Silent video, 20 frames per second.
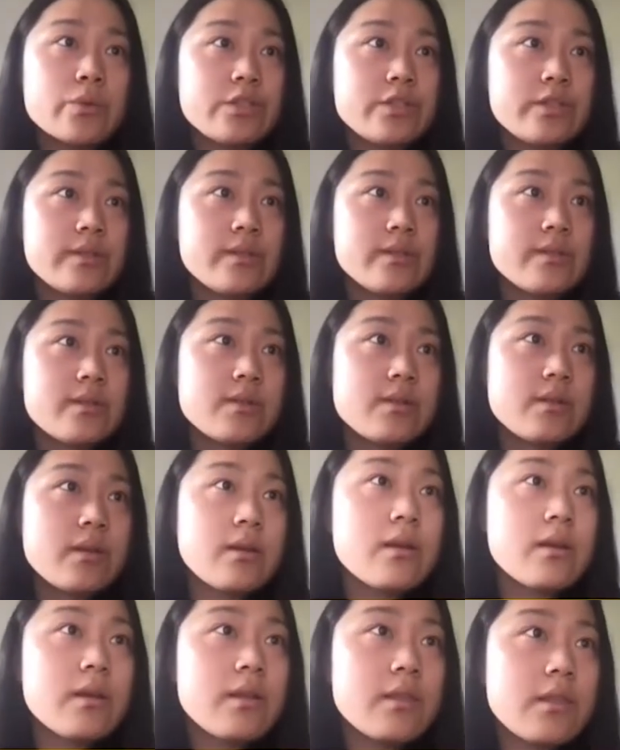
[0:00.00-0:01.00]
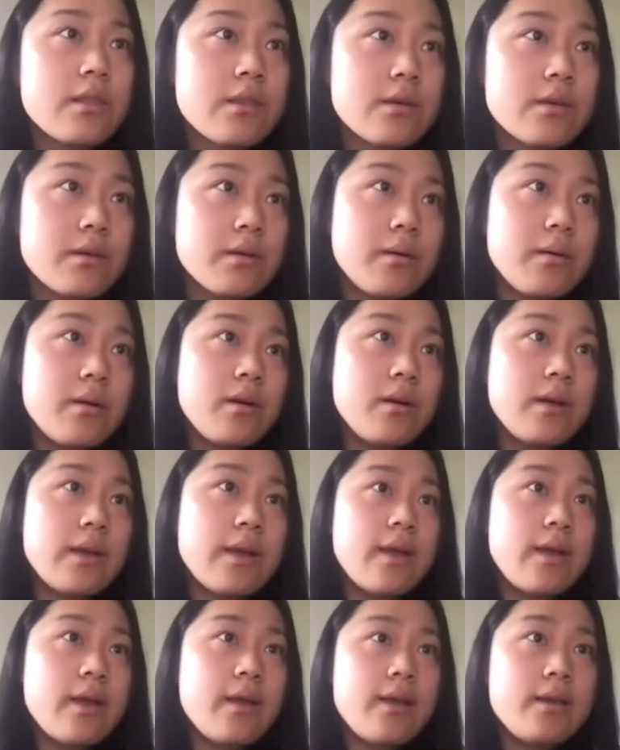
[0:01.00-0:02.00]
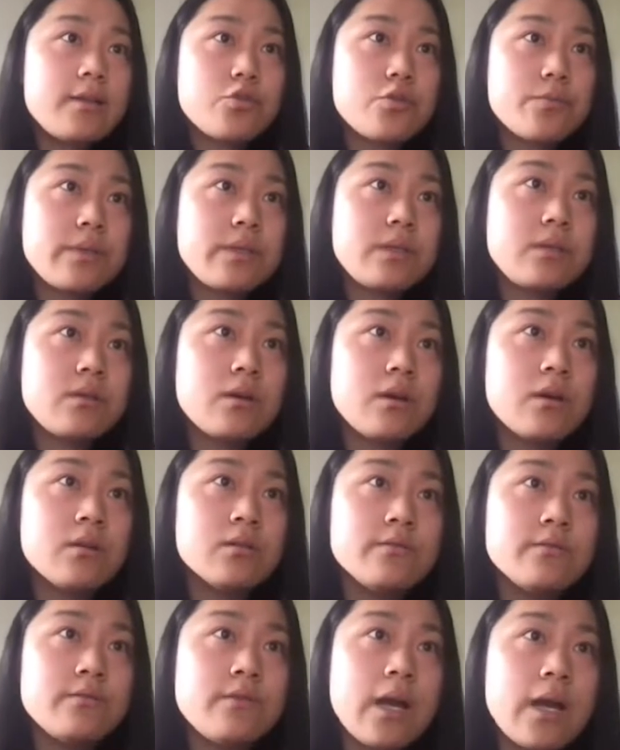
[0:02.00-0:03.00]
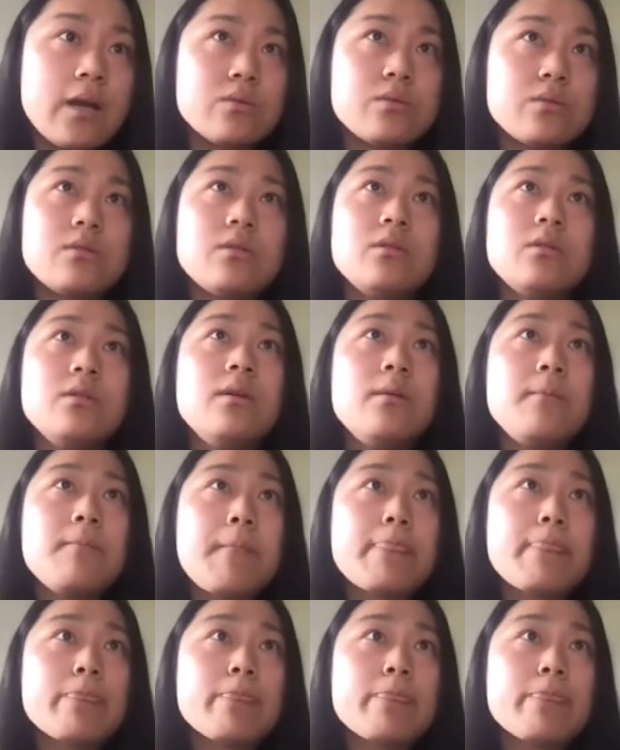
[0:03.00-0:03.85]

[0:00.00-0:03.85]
which is the entropy of our